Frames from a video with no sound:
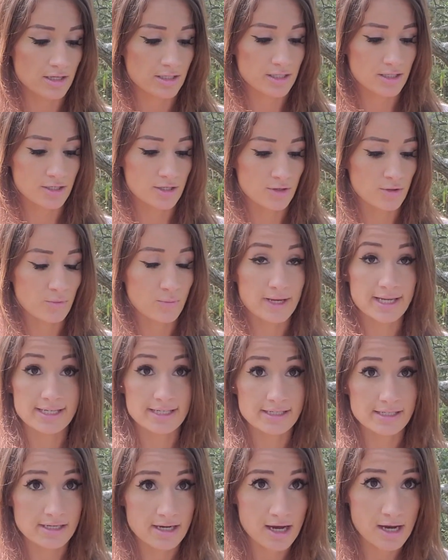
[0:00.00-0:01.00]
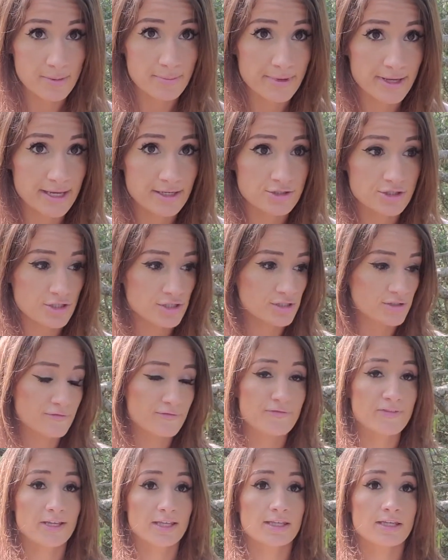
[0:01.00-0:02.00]
waking up and just
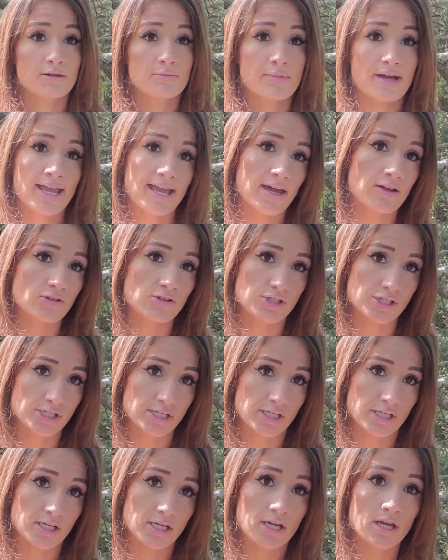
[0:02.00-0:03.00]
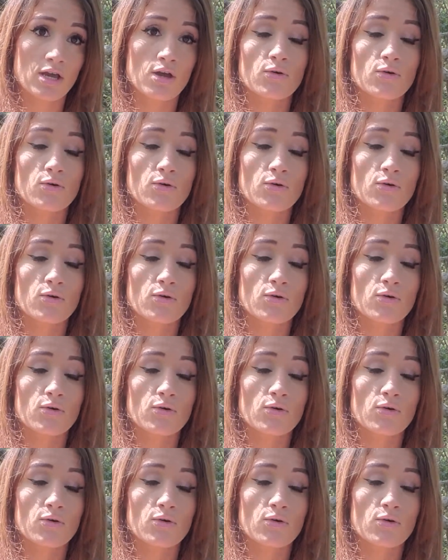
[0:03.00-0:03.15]
filling my energy